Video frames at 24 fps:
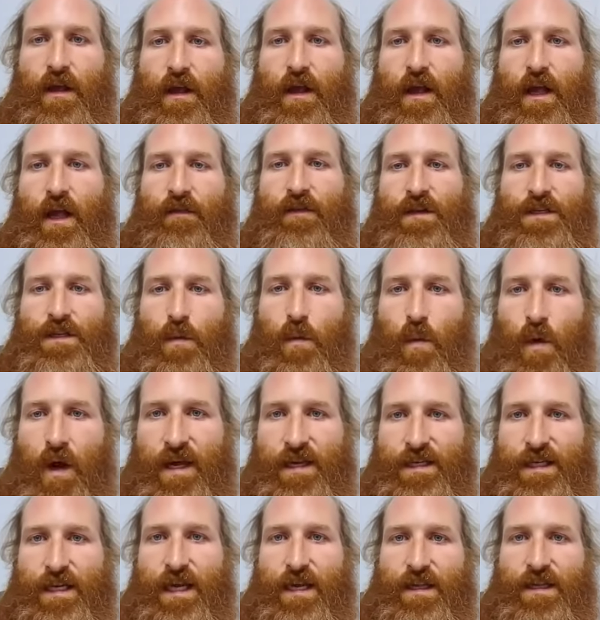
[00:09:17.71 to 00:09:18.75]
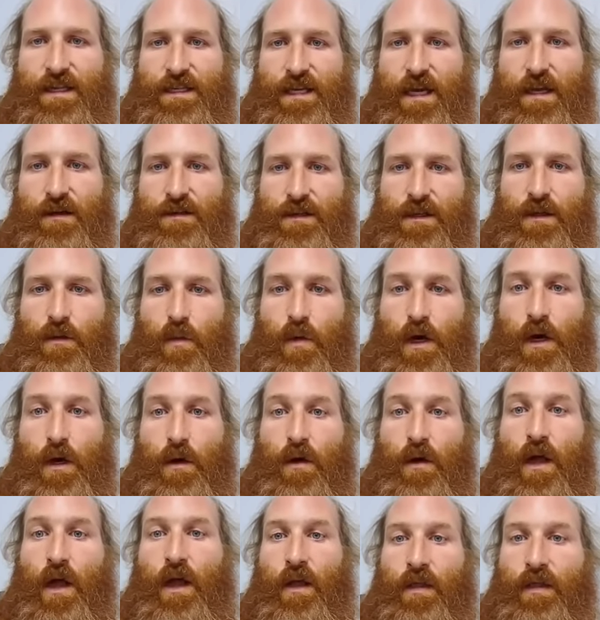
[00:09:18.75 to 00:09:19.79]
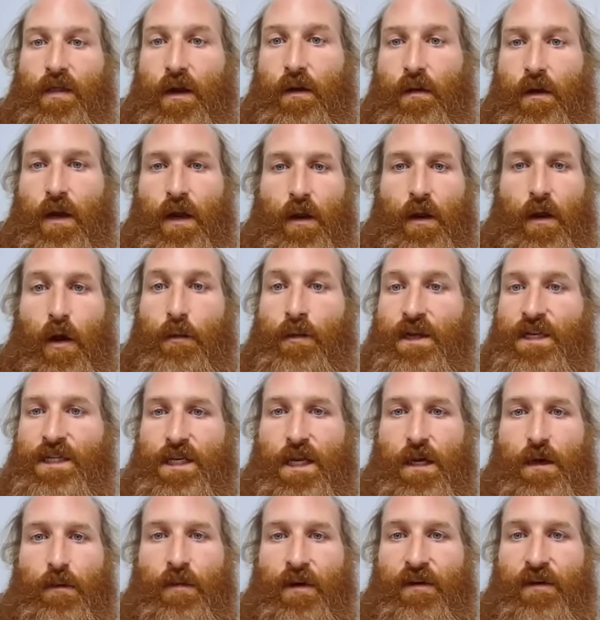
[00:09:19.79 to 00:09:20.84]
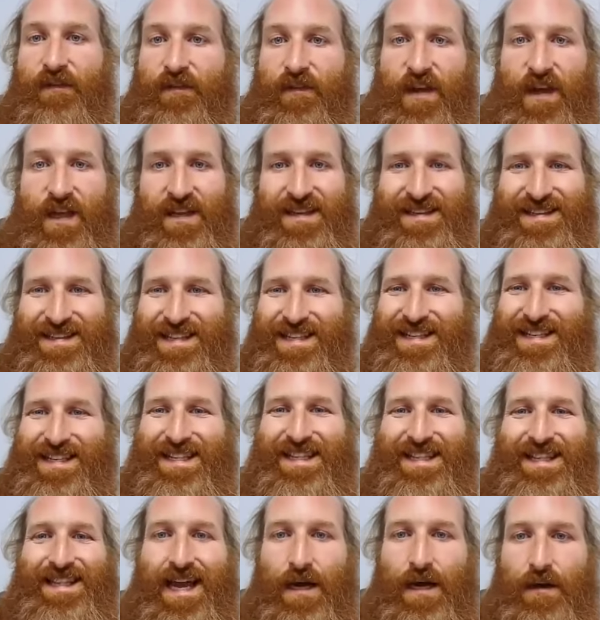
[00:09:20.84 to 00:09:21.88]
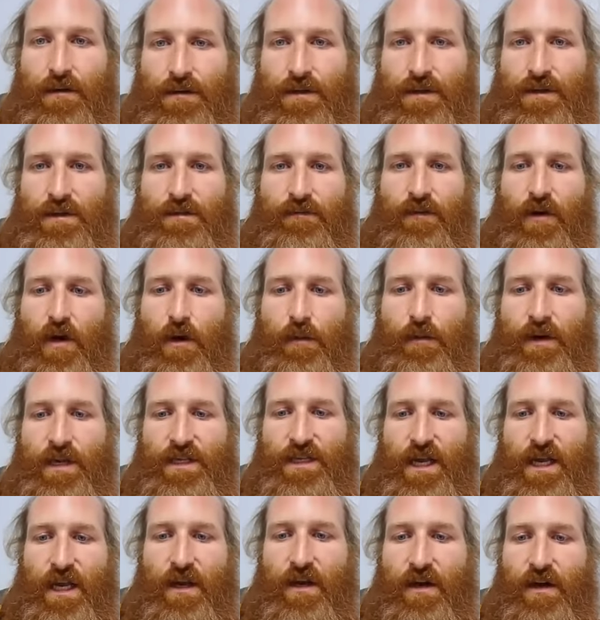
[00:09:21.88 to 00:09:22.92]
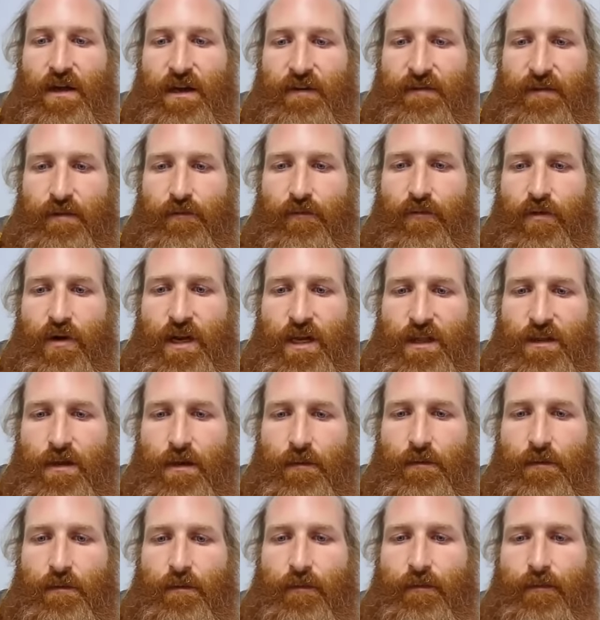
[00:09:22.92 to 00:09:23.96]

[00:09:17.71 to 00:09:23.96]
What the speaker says: if it's a way to get this out to the world, then commenting on my feeds, there's thousands of comments, I can't even read them.